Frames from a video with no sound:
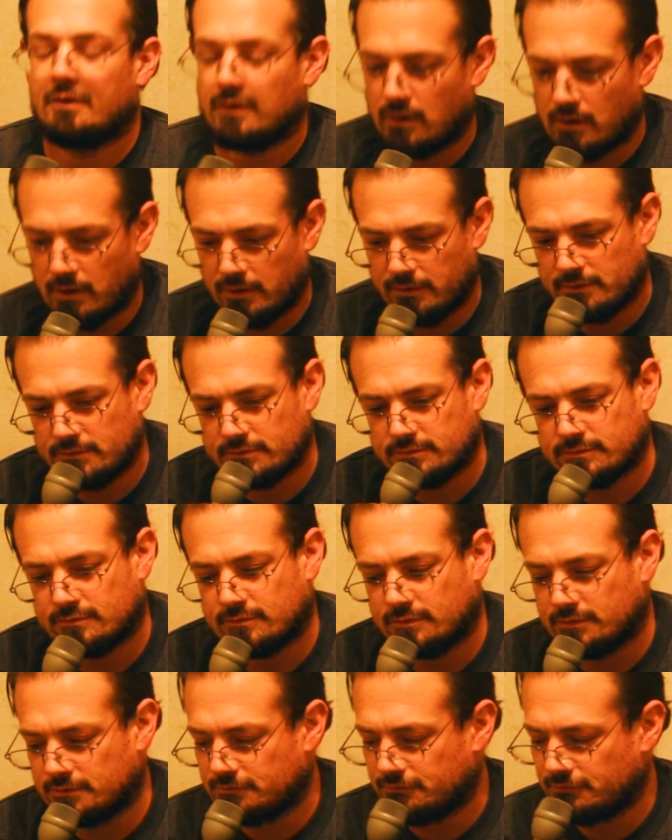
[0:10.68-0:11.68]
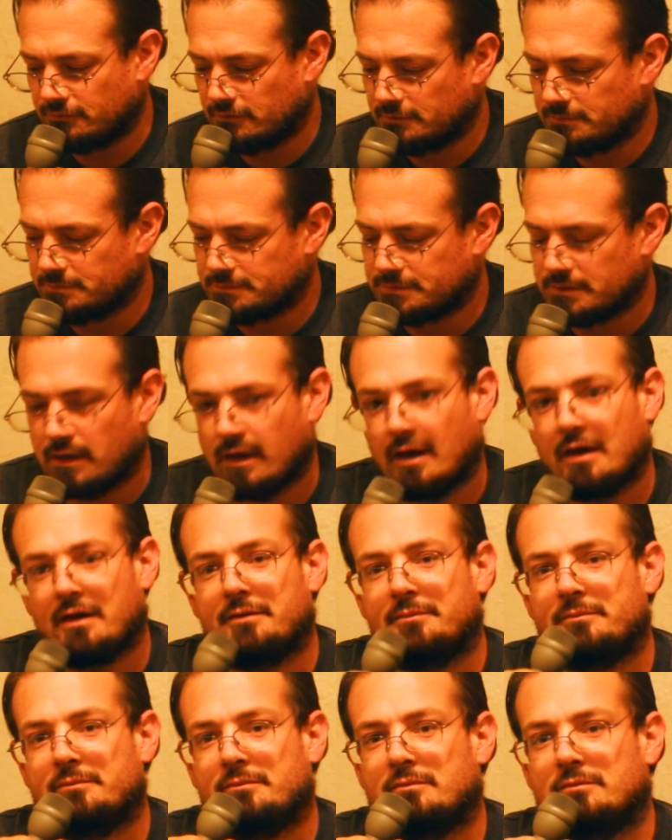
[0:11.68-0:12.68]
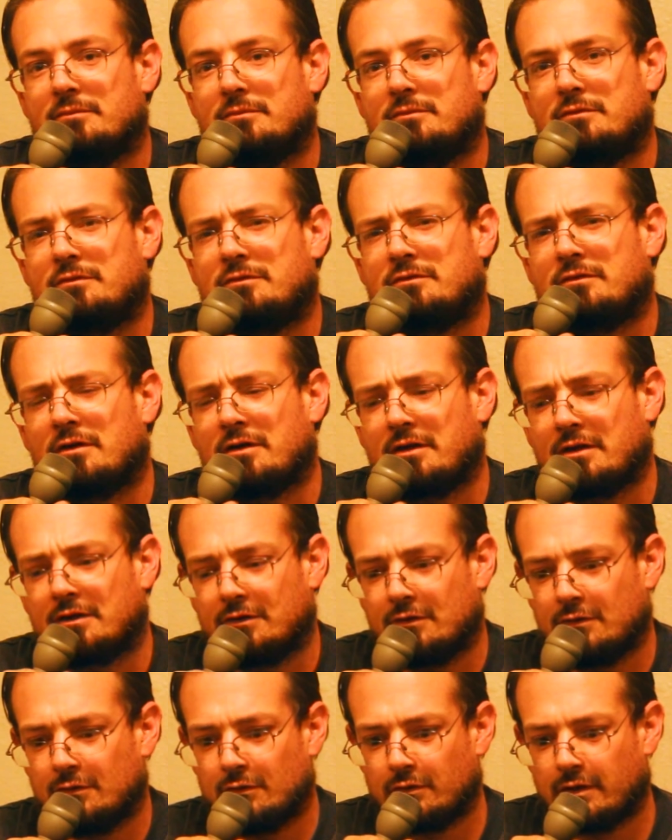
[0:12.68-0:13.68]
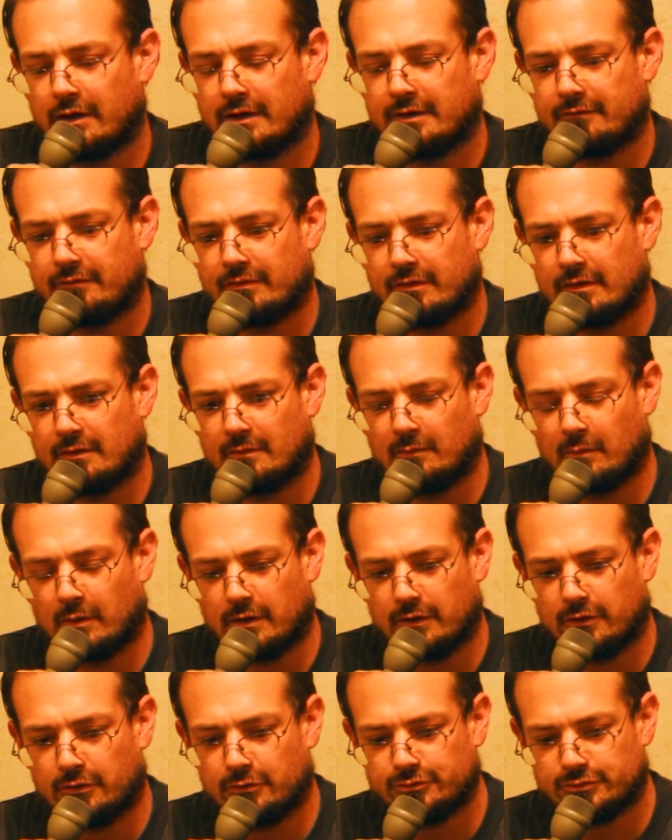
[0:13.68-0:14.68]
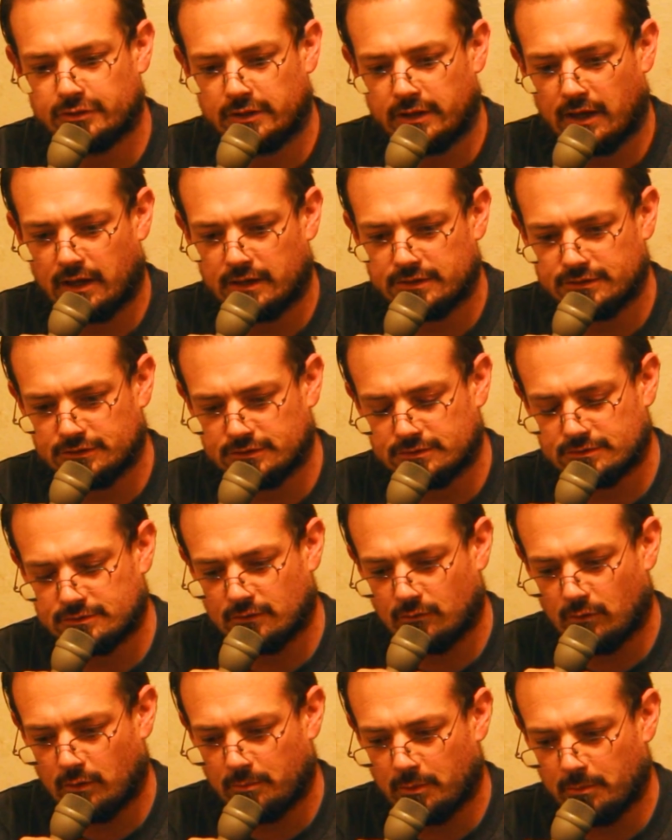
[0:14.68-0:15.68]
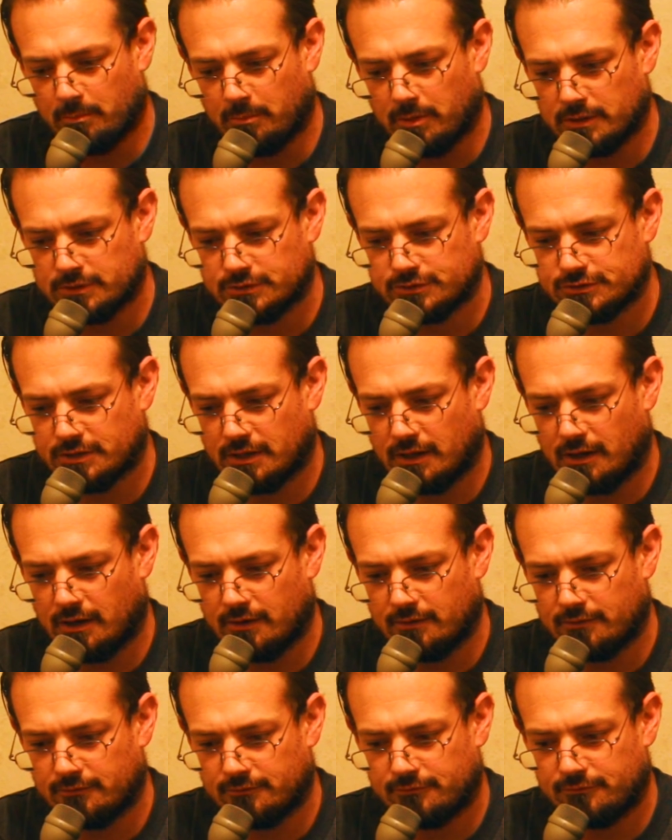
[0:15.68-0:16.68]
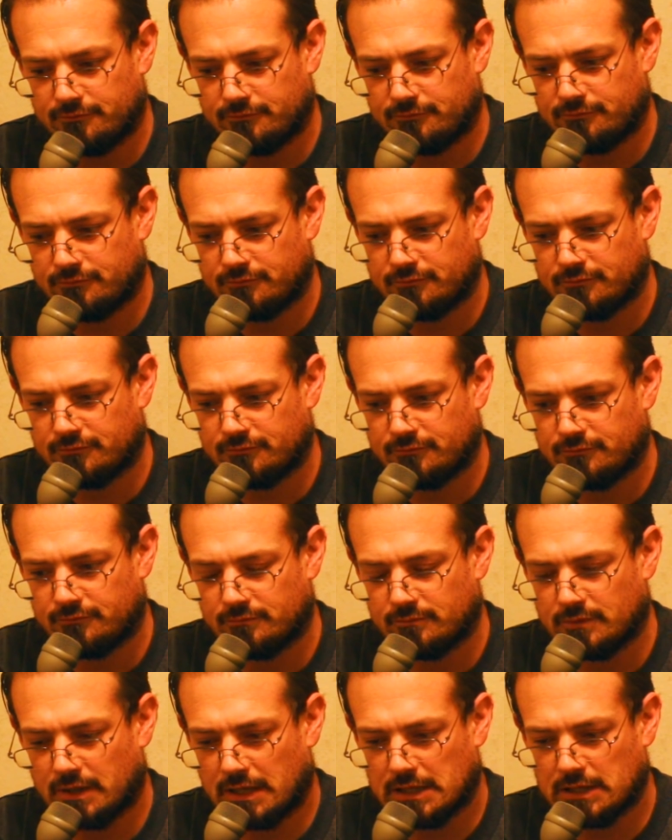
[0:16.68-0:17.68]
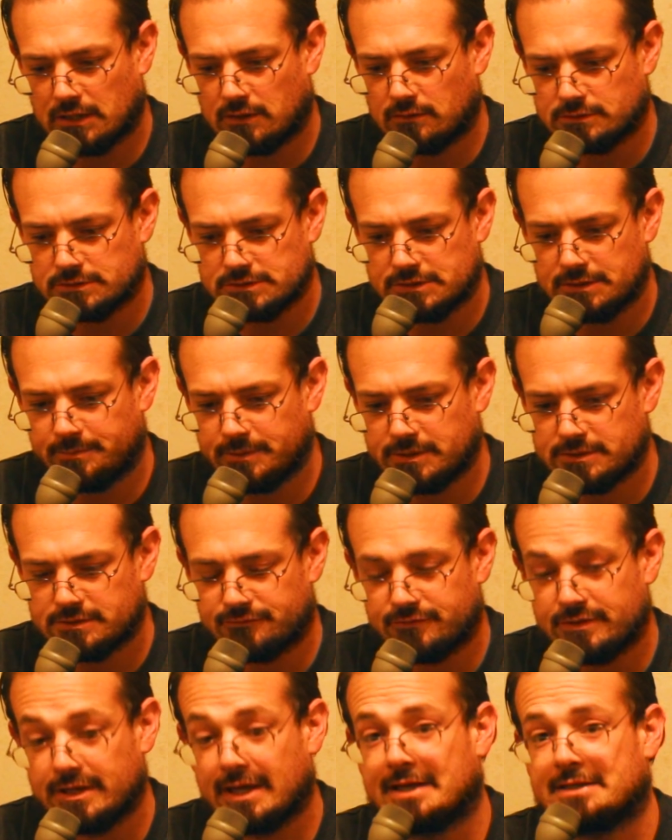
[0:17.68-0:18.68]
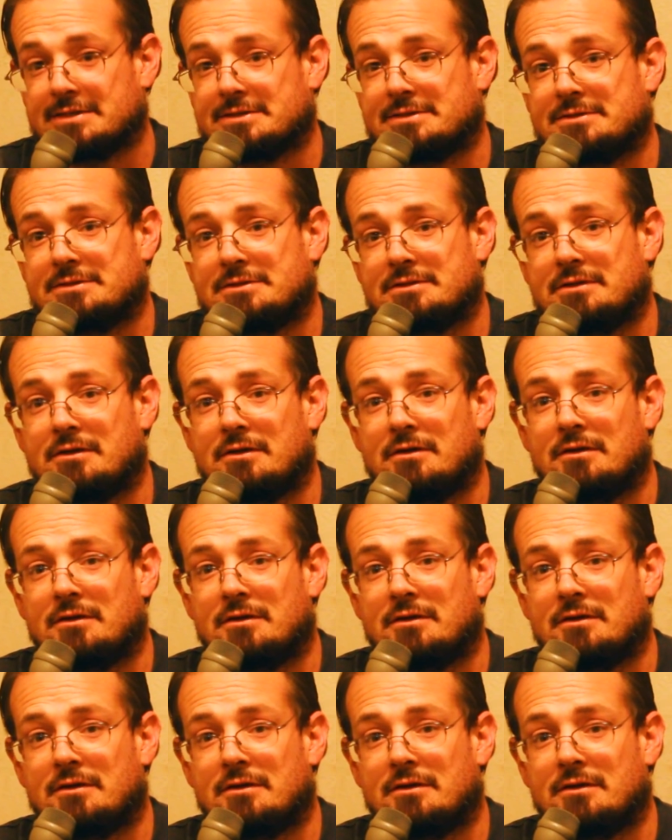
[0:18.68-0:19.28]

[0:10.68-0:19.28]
Alright, this is Chris Phillips. I'm starting a new kind of thing where usually I just throw up a bunch of like little snippets of tests.